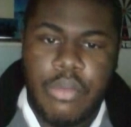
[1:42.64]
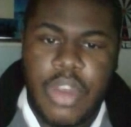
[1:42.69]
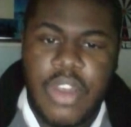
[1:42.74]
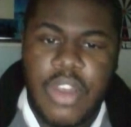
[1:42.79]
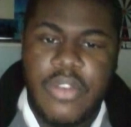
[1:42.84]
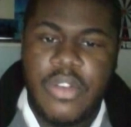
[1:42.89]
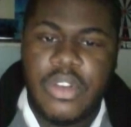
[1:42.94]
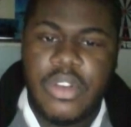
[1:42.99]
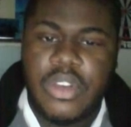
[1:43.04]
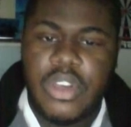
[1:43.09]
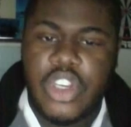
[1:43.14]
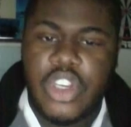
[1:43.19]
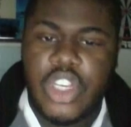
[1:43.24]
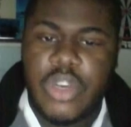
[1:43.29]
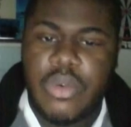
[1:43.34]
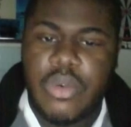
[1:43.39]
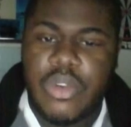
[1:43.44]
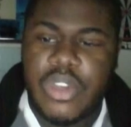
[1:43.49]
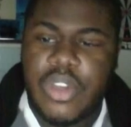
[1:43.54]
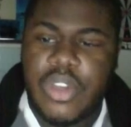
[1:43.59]
Previously,
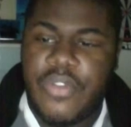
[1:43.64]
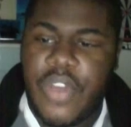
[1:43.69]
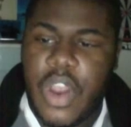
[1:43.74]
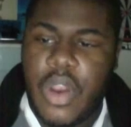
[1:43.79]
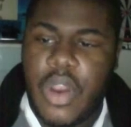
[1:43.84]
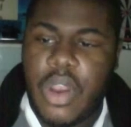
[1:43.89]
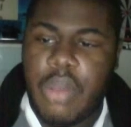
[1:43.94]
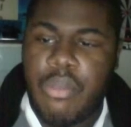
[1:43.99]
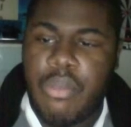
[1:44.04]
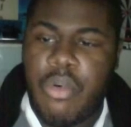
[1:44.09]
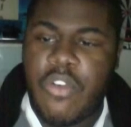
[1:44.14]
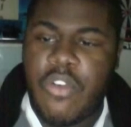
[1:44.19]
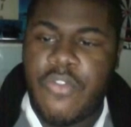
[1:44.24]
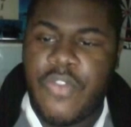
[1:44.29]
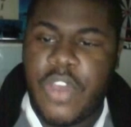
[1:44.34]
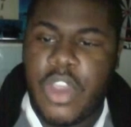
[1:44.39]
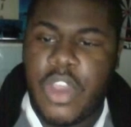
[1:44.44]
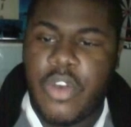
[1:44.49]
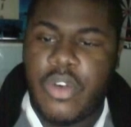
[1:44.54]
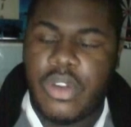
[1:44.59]
she was a very
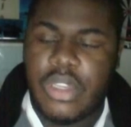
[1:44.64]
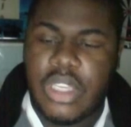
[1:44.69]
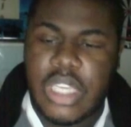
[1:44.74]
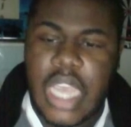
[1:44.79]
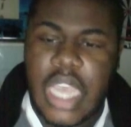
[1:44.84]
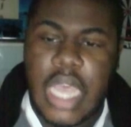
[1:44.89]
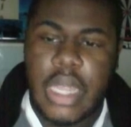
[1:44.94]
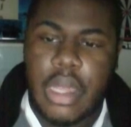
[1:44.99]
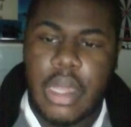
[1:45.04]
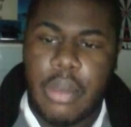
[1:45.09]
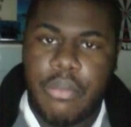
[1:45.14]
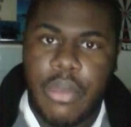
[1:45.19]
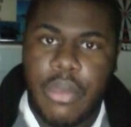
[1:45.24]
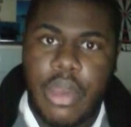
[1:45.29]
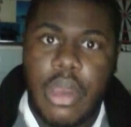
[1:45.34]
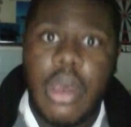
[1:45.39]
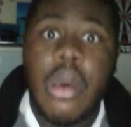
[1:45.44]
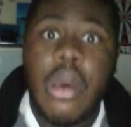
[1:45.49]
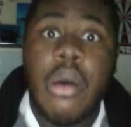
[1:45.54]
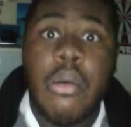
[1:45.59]
important figure in Salem,
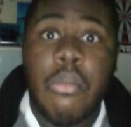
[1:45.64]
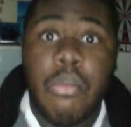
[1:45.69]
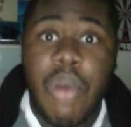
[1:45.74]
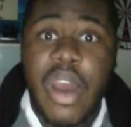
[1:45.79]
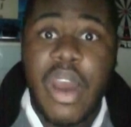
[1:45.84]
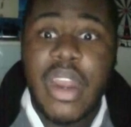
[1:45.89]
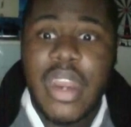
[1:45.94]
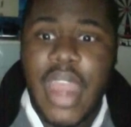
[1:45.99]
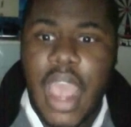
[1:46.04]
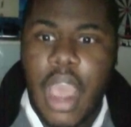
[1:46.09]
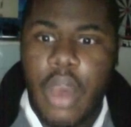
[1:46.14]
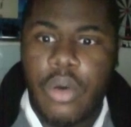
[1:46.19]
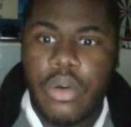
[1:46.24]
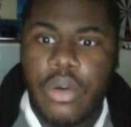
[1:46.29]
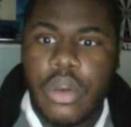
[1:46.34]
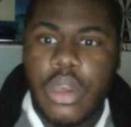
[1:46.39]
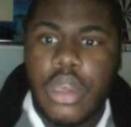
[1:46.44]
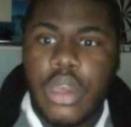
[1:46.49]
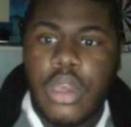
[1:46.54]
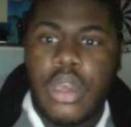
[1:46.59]
but
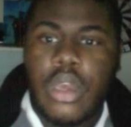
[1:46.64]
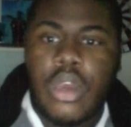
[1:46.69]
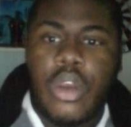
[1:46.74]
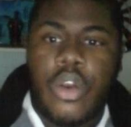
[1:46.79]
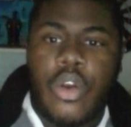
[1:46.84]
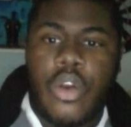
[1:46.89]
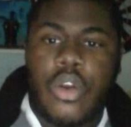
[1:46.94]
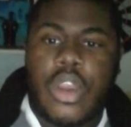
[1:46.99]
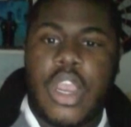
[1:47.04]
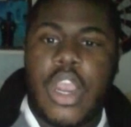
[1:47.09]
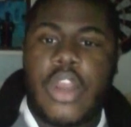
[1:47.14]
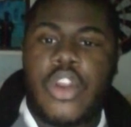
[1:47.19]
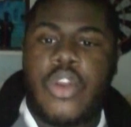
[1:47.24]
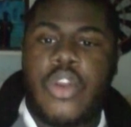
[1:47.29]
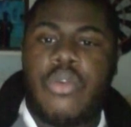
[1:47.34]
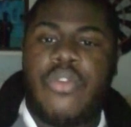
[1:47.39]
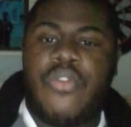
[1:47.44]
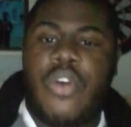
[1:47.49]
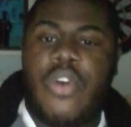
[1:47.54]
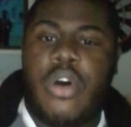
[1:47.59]
now her
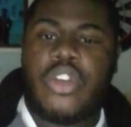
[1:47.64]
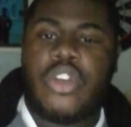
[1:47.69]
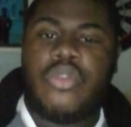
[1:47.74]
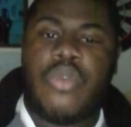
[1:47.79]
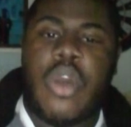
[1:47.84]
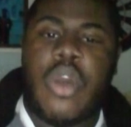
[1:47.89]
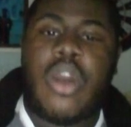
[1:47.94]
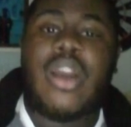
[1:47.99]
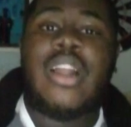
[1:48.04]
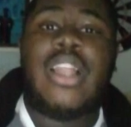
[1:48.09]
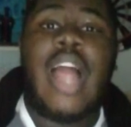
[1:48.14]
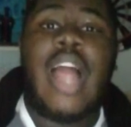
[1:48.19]
character revolves around